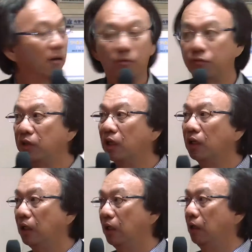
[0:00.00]
reading,
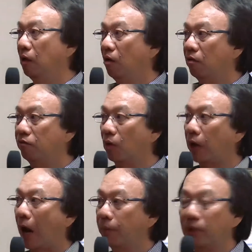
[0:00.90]

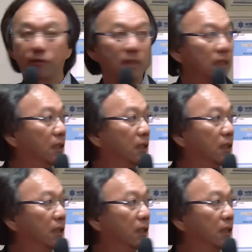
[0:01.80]
vocabulary,